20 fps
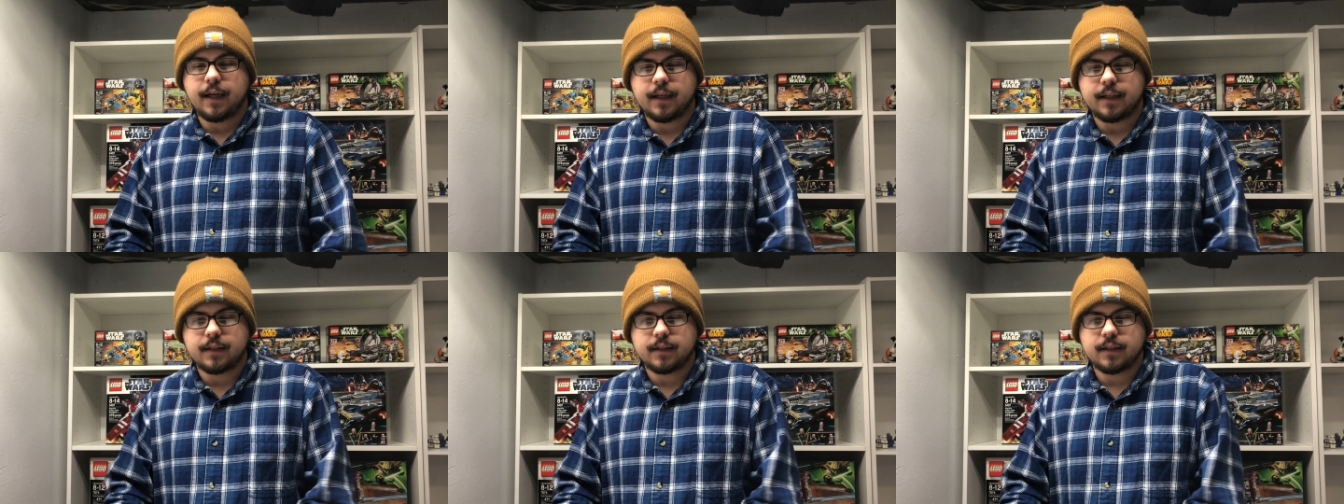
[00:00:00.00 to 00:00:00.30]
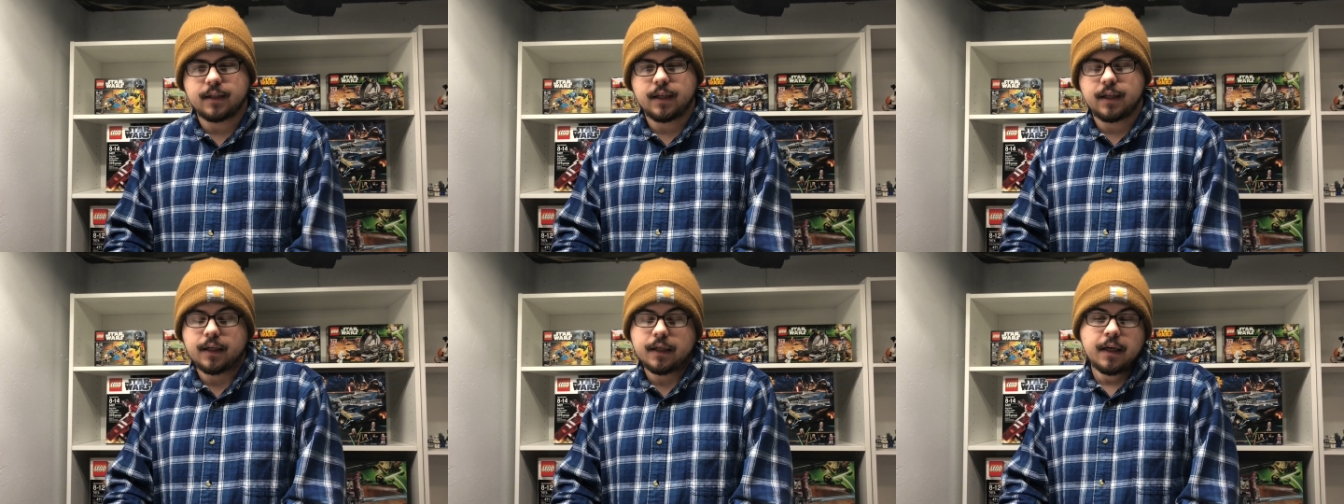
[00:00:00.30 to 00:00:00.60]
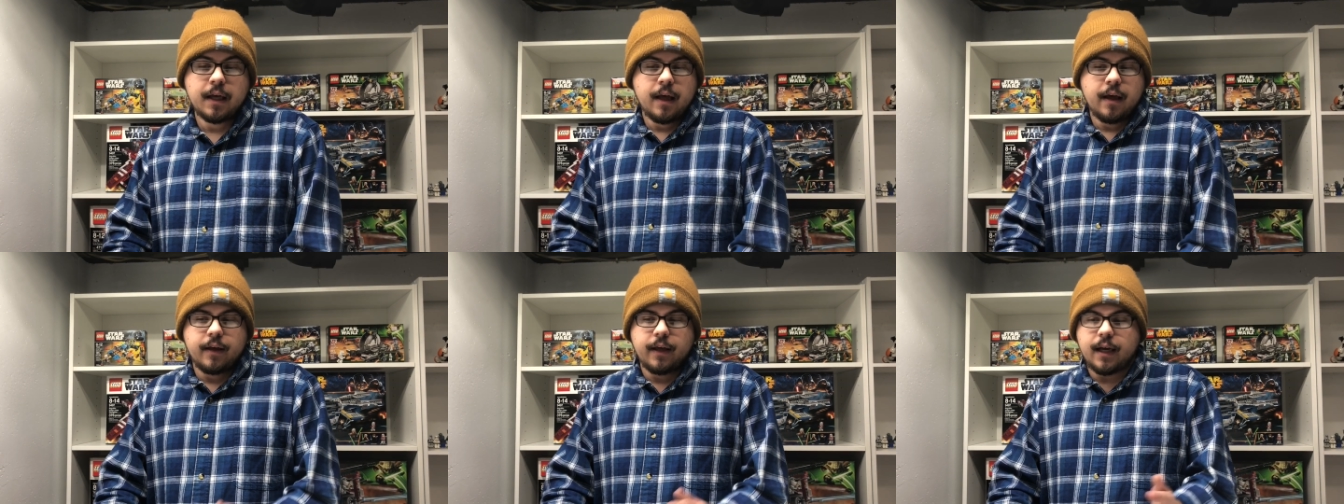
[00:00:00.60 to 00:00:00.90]
and uh,
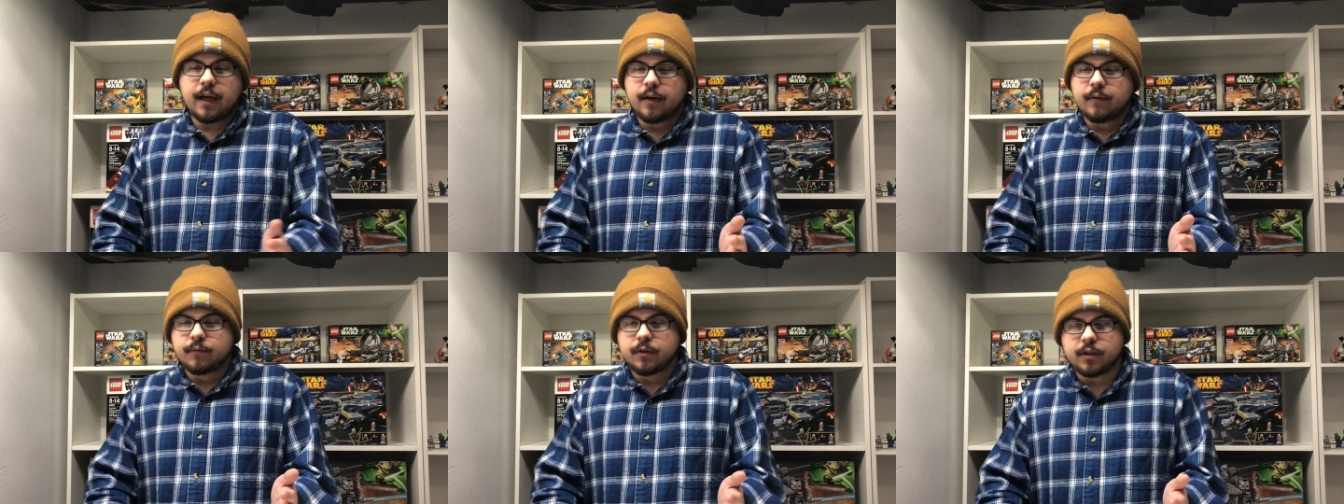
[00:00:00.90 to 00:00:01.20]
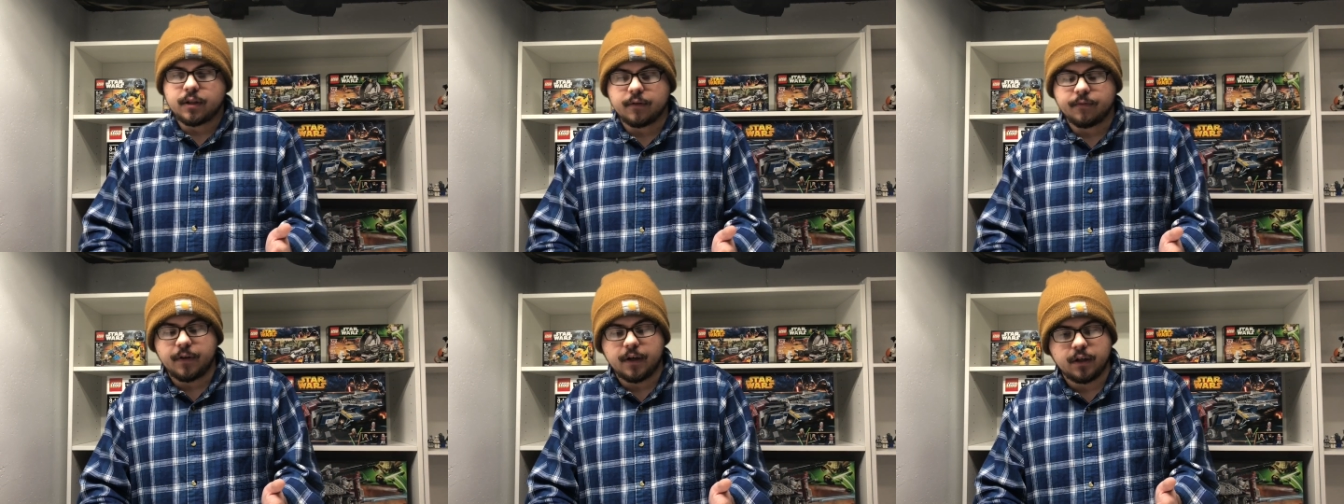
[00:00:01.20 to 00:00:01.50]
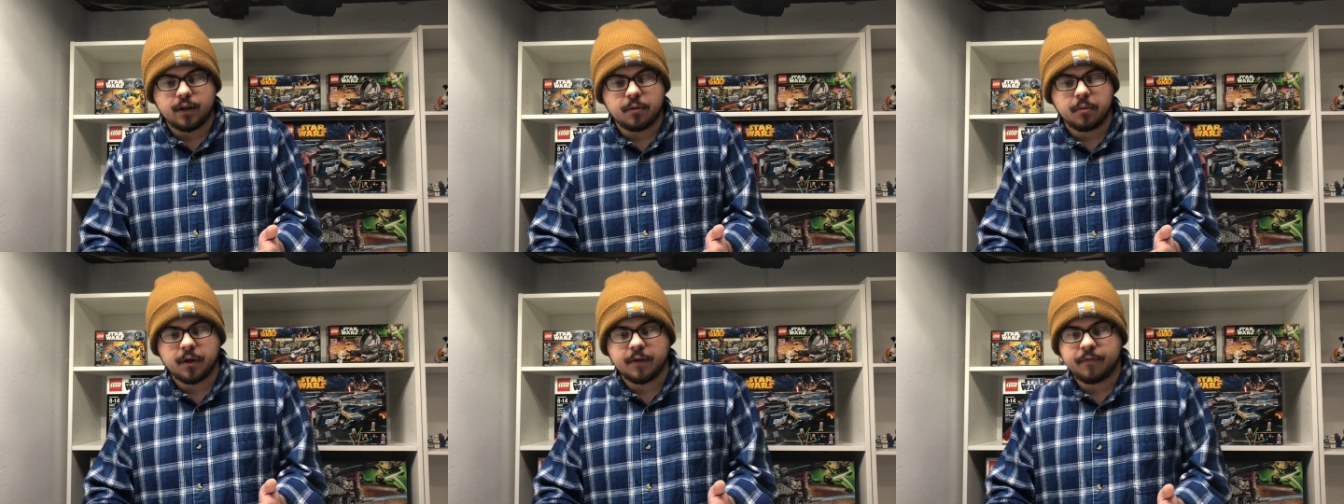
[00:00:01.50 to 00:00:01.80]
yeah, just a
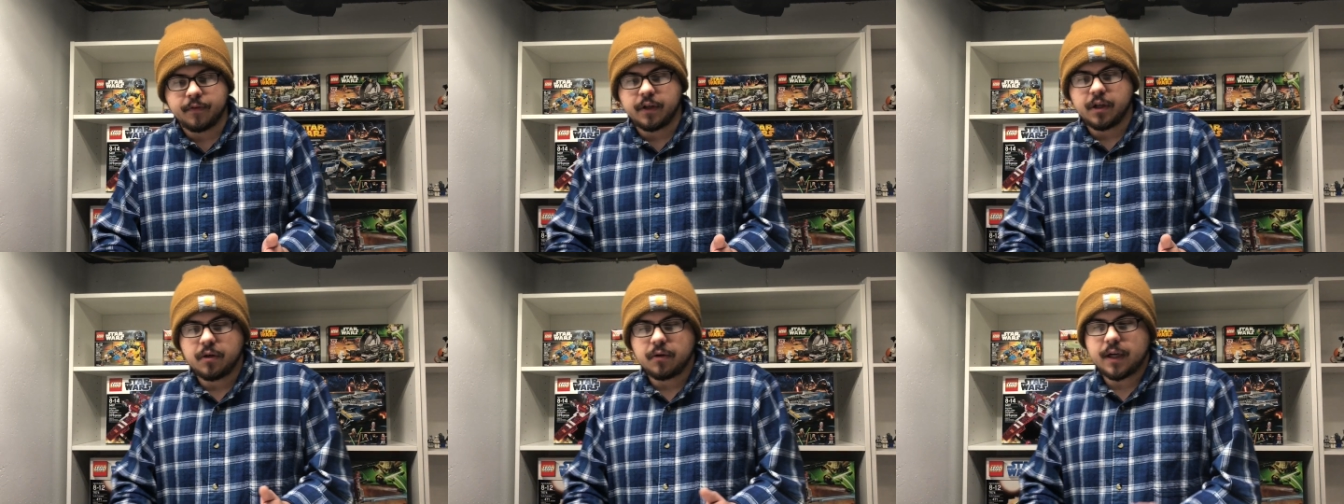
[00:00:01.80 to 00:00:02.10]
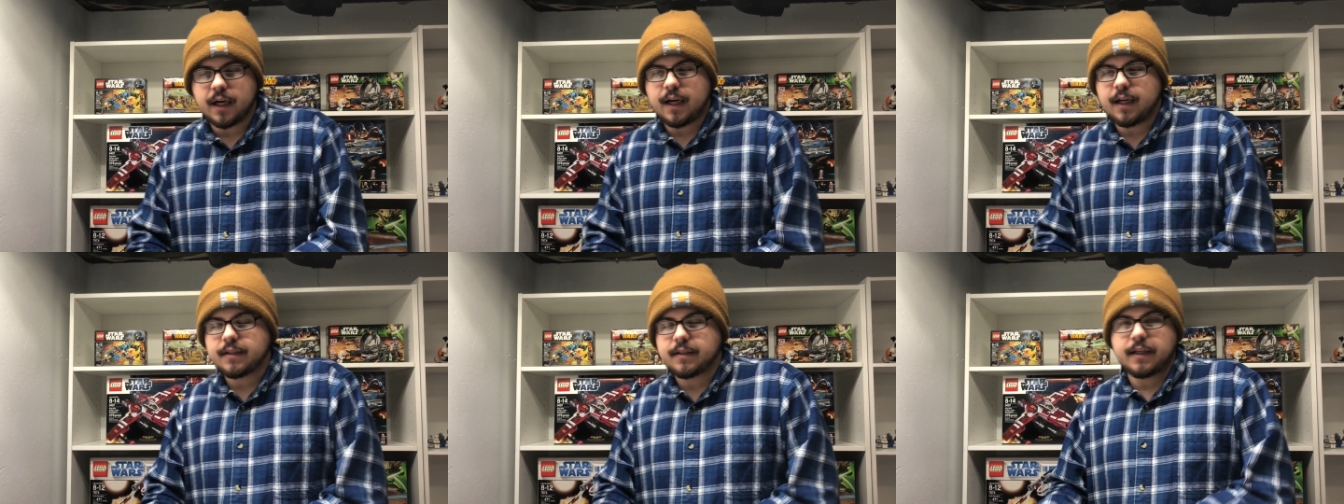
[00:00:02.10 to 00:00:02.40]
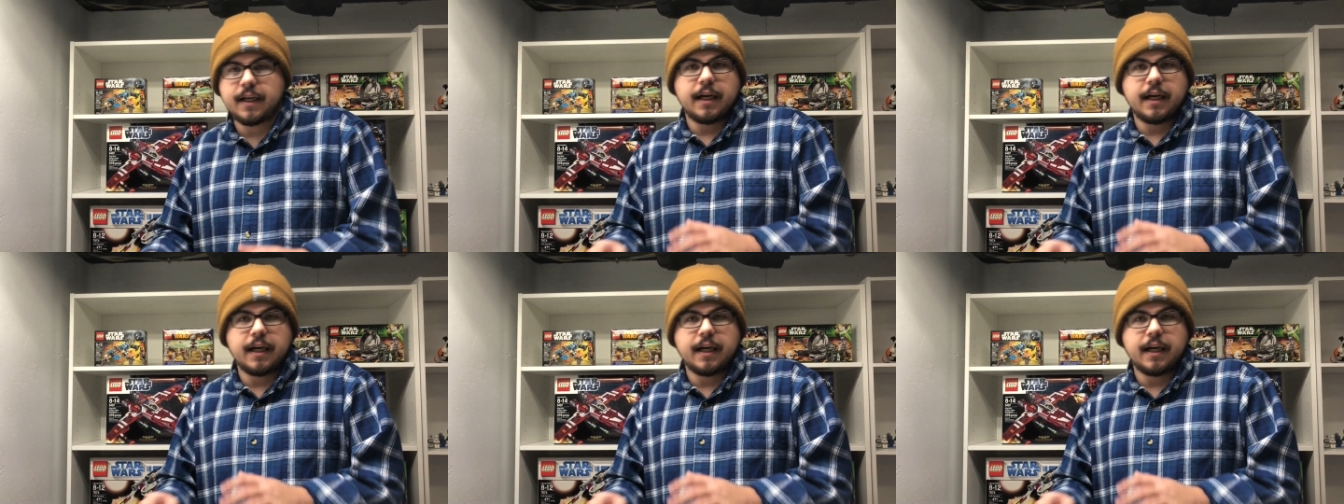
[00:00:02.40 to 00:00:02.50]
very quick video, guys.